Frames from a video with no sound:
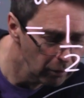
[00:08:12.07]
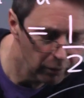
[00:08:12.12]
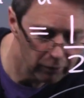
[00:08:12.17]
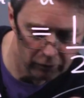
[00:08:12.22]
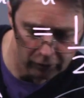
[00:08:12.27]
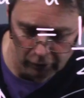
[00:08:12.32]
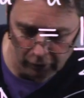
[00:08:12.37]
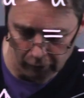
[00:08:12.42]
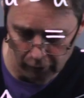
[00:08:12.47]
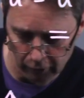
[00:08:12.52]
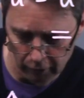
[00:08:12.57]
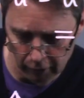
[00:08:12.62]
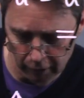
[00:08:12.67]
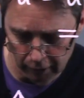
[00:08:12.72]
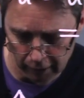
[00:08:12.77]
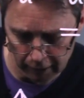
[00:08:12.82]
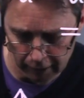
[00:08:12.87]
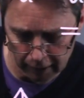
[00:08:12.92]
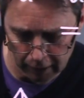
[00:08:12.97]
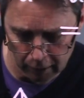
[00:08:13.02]
so that
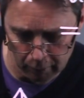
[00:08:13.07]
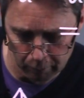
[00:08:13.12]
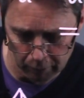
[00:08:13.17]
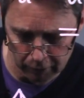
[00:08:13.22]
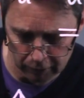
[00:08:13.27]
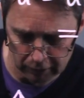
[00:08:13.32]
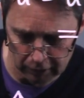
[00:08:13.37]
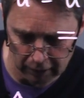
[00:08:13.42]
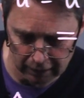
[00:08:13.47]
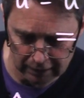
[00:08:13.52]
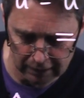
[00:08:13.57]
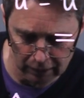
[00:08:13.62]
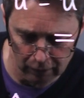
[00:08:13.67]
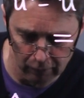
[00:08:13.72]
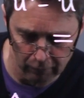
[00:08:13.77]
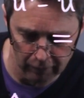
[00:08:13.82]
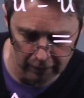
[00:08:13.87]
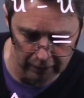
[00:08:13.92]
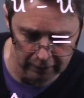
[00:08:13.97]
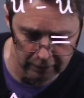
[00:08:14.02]
I get a
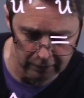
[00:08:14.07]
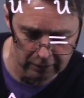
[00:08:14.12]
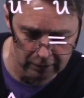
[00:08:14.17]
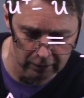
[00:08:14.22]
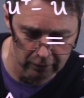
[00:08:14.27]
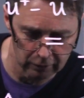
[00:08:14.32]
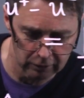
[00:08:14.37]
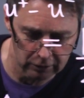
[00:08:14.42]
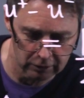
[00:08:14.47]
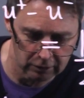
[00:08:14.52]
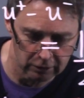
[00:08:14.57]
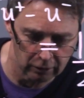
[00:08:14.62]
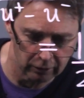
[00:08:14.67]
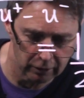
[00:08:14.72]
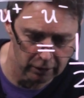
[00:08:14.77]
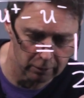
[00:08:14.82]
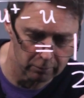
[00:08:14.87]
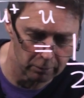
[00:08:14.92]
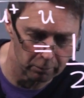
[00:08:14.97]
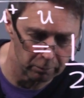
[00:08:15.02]
single-valued solution. So I
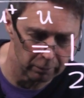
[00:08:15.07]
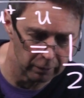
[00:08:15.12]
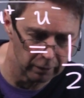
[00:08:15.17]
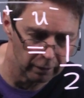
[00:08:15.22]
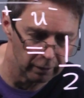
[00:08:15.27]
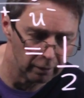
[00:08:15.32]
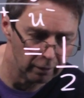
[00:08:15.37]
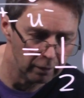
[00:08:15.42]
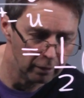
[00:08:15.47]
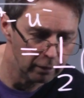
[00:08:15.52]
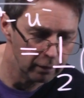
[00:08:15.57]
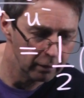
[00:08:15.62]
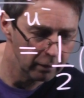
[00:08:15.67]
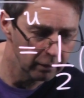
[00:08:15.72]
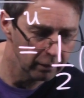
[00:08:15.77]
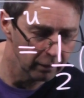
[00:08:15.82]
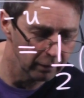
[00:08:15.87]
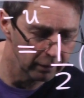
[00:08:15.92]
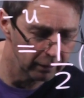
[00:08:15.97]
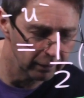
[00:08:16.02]
come up here,
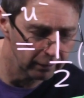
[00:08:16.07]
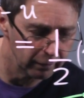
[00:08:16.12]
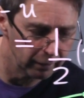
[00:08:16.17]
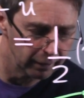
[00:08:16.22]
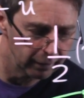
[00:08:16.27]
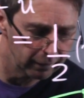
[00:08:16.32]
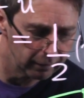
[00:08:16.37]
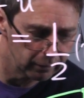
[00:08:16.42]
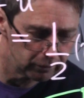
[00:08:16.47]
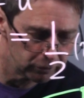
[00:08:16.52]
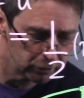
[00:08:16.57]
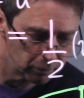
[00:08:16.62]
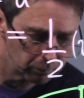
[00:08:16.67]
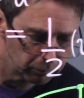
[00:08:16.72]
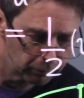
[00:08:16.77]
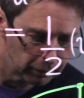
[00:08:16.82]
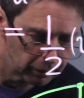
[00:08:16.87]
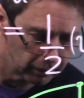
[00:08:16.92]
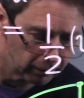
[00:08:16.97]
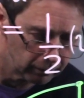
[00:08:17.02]
I hit that, I
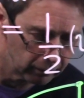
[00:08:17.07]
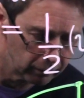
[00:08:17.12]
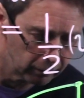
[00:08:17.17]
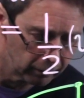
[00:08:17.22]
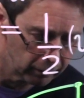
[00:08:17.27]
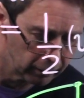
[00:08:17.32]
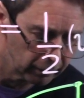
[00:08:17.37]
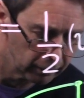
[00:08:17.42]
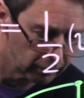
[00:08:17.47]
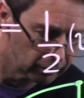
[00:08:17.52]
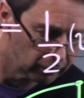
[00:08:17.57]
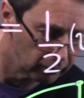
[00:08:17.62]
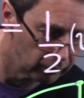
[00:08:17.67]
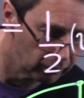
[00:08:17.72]
jump down, and I go